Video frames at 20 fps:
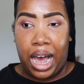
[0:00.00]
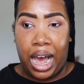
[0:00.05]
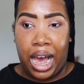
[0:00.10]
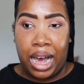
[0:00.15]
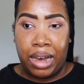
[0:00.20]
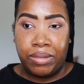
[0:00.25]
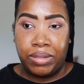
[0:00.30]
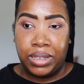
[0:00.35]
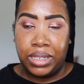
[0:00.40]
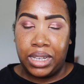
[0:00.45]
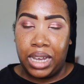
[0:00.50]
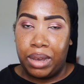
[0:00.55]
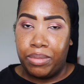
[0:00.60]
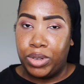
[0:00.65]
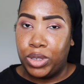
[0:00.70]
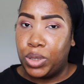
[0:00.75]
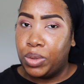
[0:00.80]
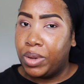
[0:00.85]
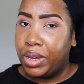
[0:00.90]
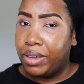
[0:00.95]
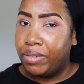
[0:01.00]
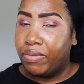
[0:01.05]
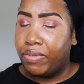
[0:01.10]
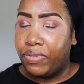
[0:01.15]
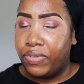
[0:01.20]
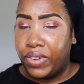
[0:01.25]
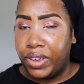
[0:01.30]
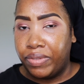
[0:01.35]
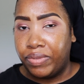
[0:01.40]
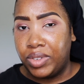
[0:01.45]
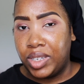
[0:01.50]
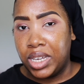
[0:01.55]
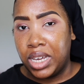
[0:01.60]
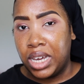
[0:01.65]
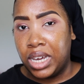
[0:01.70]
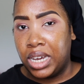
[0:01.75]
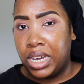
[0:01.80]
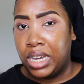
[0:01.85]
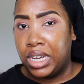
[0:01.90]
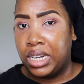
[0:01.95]
between
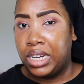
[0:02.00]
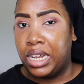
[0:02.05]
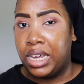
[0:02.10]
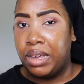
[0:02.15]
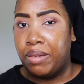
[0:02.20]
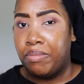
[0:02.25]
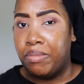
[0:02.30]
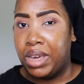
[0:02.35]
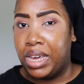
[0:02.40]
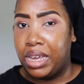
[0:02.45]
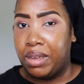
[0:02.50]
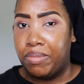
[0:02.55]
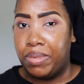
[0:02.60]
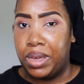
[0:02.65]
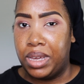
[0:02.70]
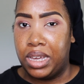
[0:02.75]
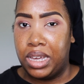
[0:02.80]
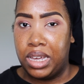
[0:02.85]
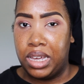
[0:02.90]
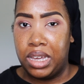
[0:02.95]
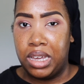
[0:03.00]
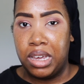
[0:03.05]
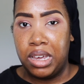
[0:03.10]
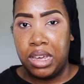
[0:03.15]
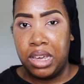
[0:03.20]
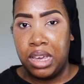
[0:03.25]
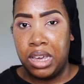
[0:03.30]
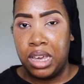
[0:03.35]
15 and maybe